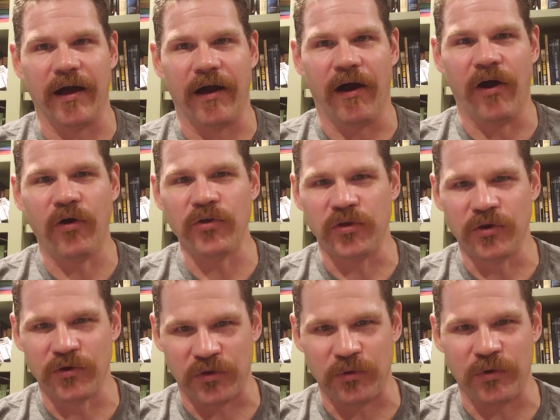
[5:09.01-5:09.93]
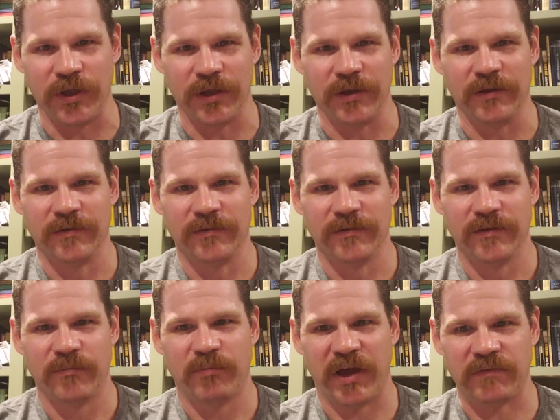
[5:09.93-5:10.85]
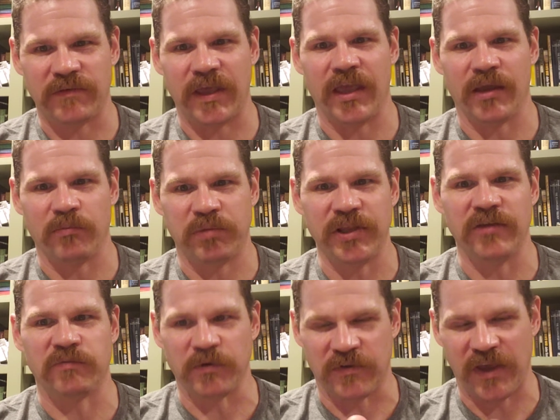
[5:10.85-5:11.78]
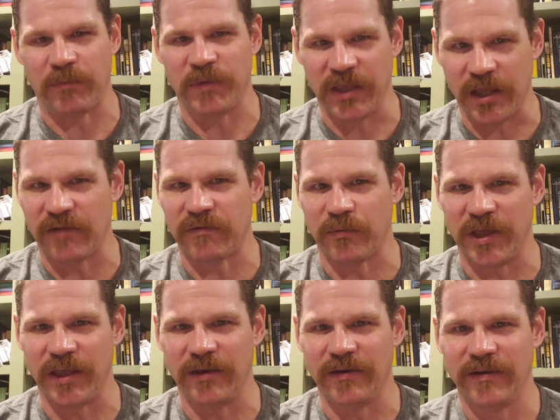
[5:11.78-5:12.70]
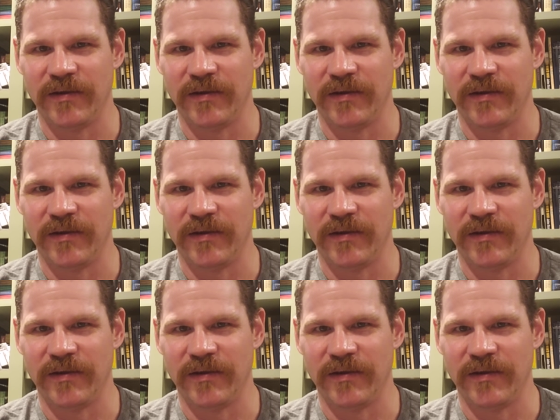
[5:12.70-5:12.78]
All you're doing by saying please protect me government